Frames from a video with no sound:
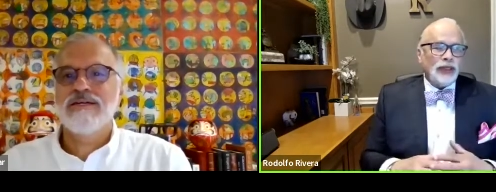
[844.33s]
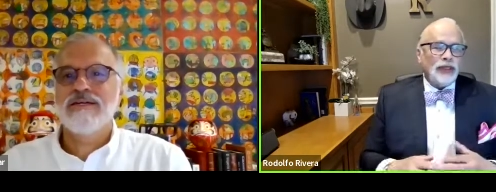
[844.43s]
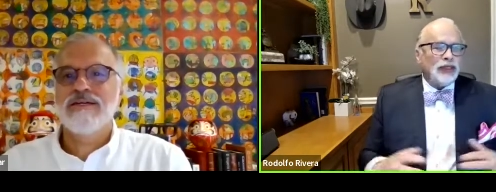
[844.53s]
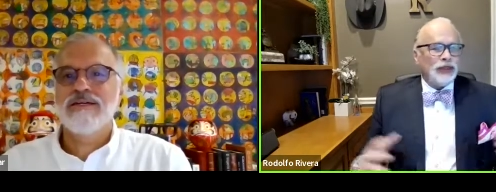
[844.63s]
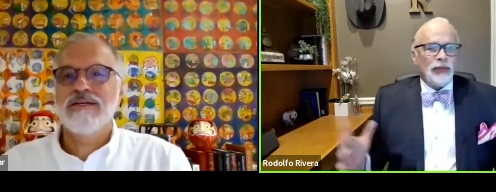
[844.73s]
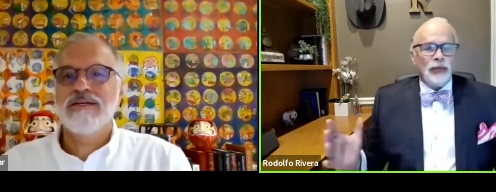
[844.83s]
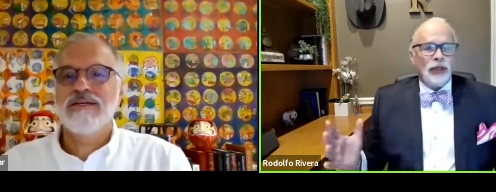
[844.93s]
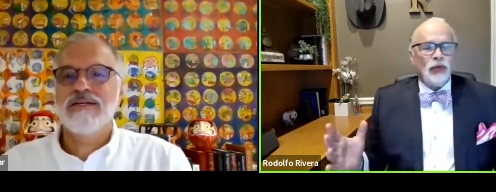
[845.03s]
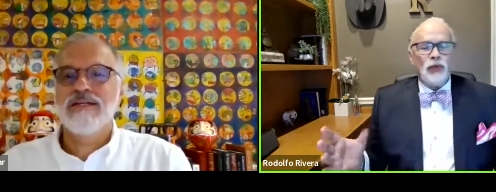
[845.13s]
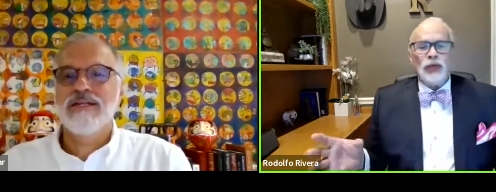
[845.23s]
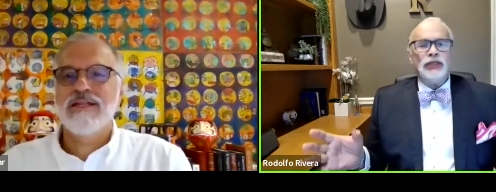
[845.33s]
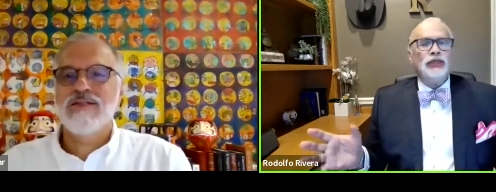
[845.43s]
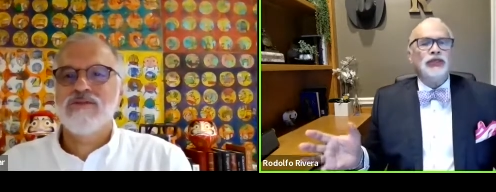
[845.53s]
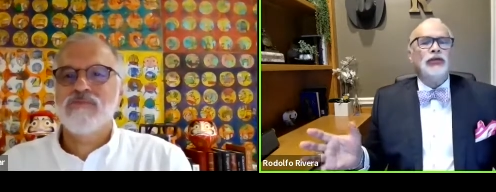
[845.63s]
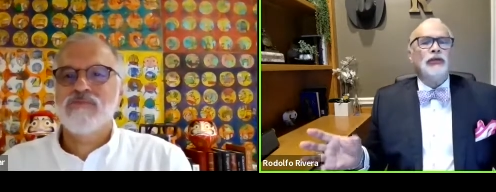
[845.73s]
Speaker 1: say somebody who weighs
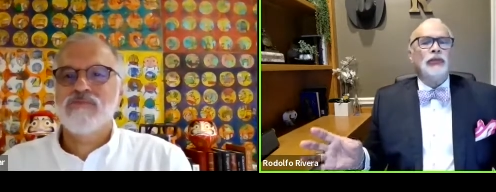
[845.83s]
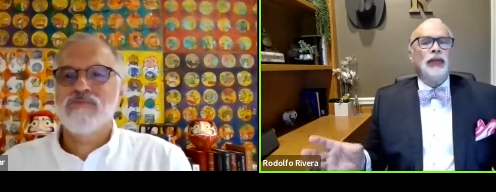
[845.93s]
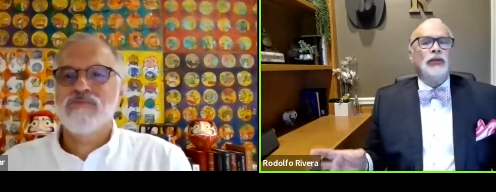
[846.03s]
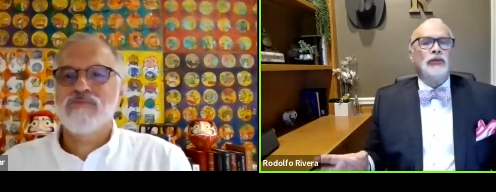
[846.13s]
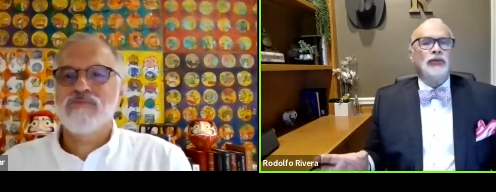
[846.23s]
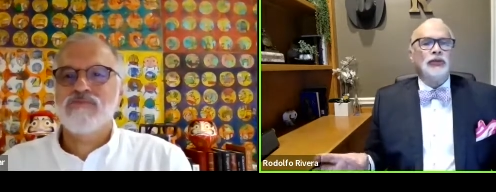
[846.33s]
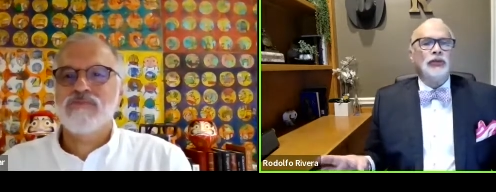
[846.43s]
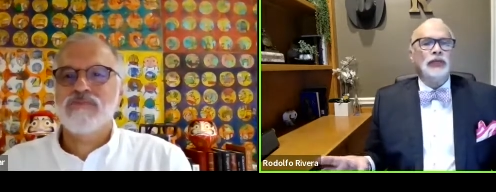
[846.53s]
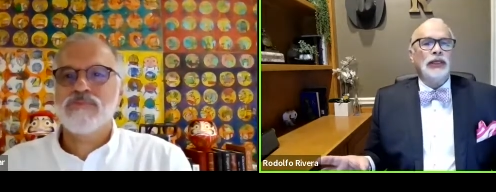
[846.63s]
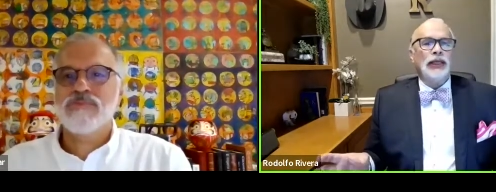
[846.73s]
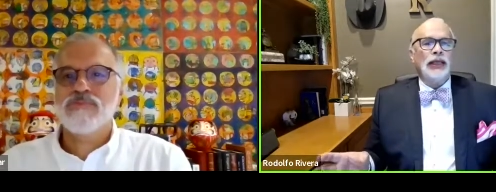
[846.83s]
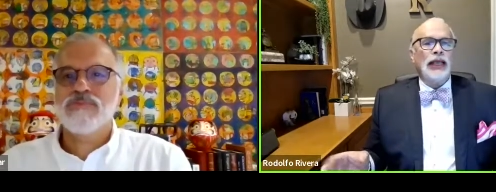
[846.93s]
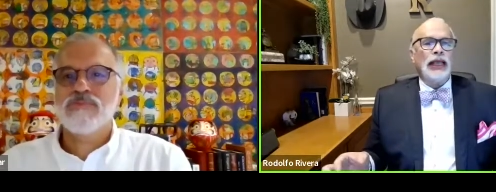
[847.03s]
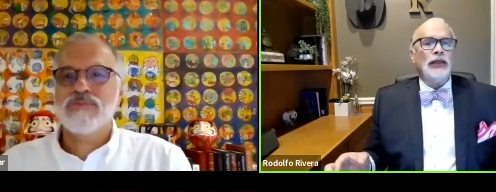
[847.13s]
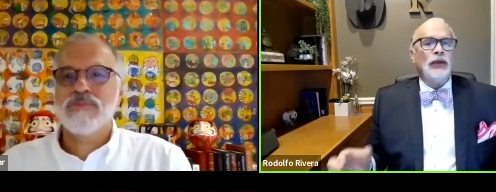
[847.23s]
600 pounds
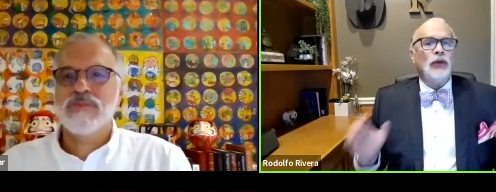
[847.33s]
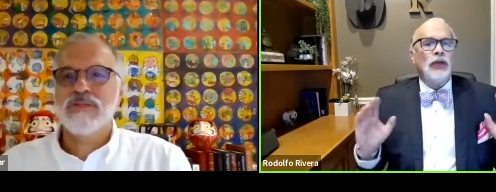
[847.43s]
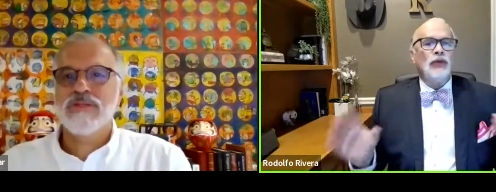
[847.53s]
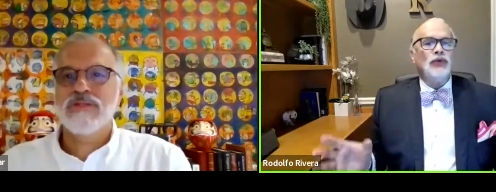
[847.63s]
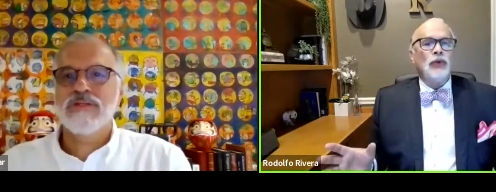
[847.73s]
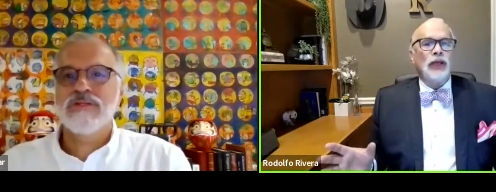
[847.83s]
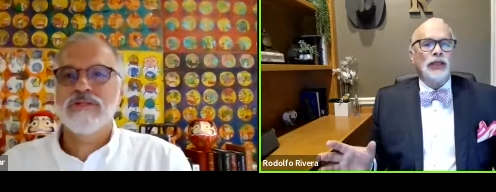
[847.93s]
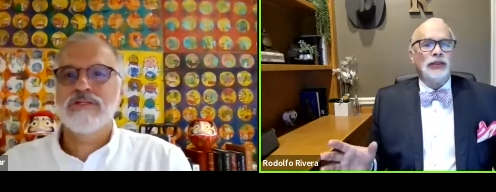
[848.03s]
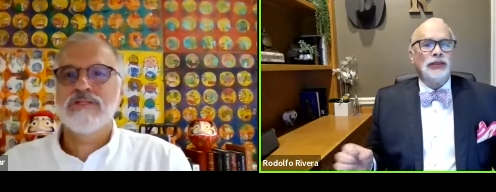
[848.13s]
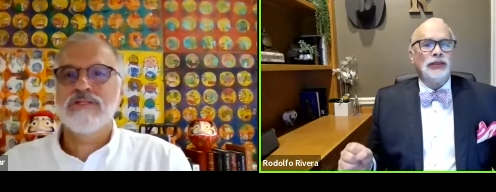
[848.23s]
and they want to lose weight.